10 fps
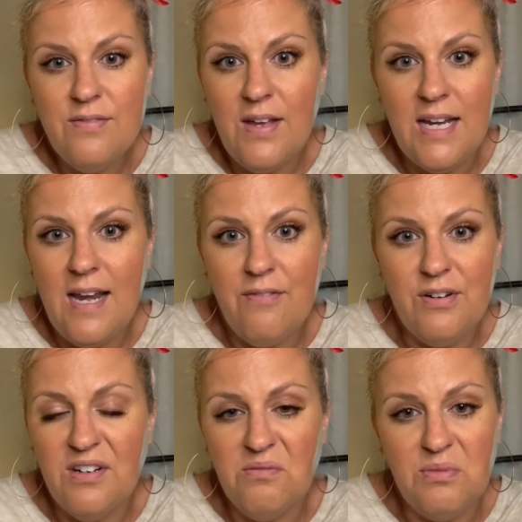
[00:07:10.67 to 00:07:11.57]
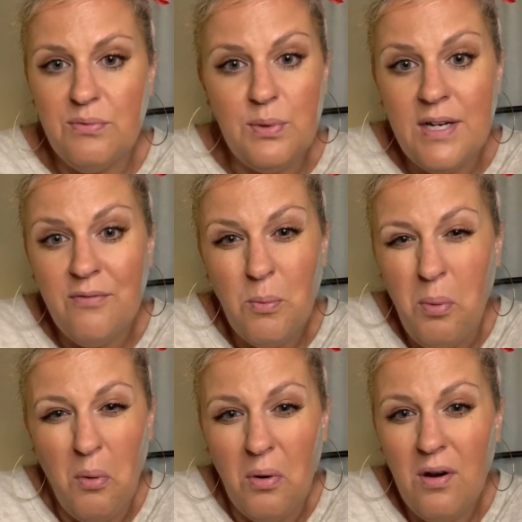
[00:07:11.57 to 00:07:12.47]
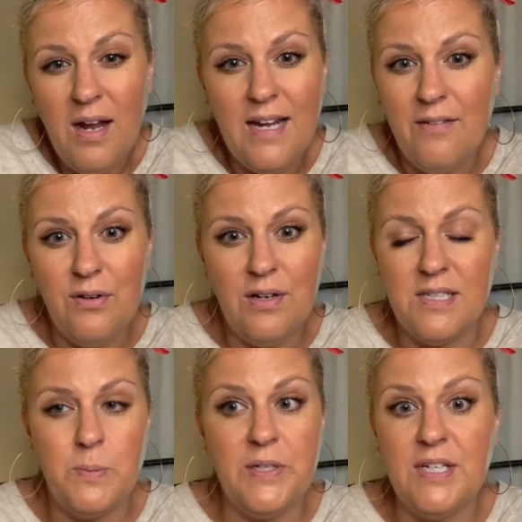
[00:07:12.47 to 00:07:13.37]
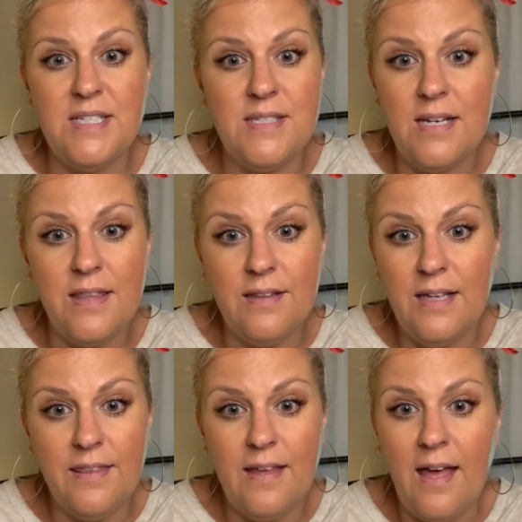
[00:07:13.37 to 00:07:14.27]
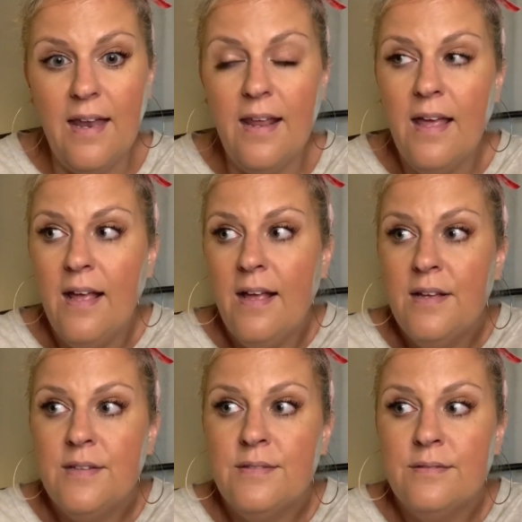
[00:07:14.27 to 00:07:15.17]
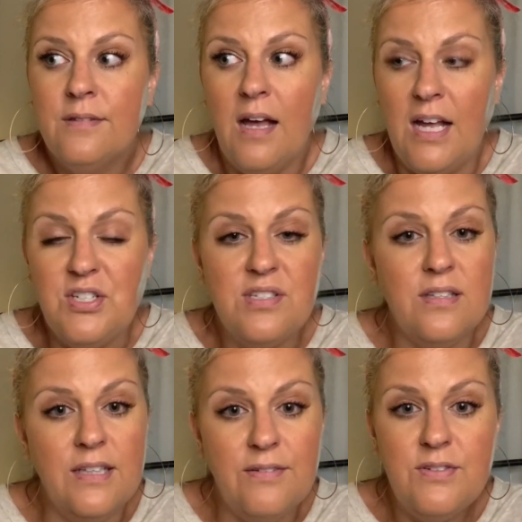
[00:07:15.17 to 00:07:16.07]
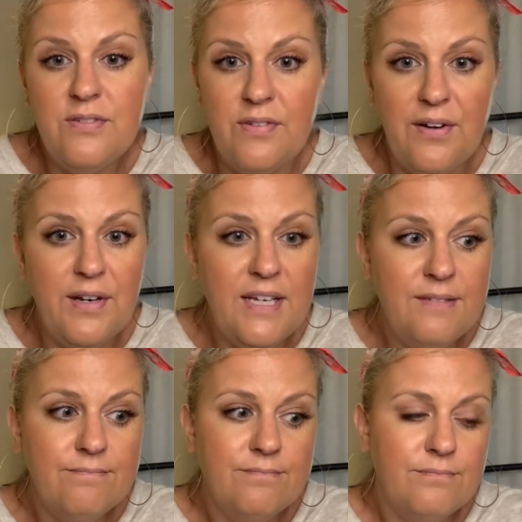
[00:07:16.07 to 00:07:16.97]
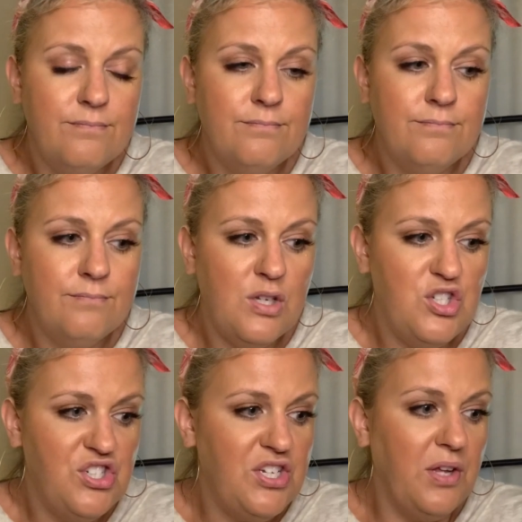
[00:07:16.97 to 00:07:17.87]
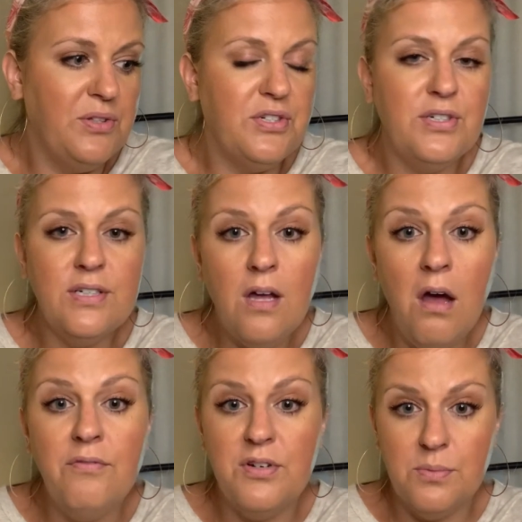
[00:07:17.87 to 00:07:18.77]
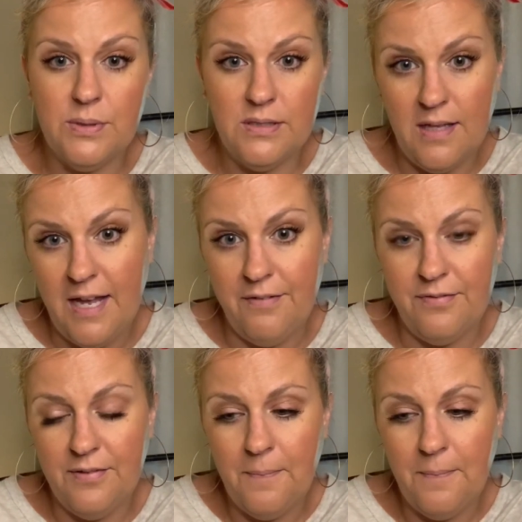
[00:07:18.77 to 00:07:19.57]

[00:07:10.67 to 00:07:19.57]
We were never poor. I never experienced anything like that. I just lived a very sheltered, comfortable life.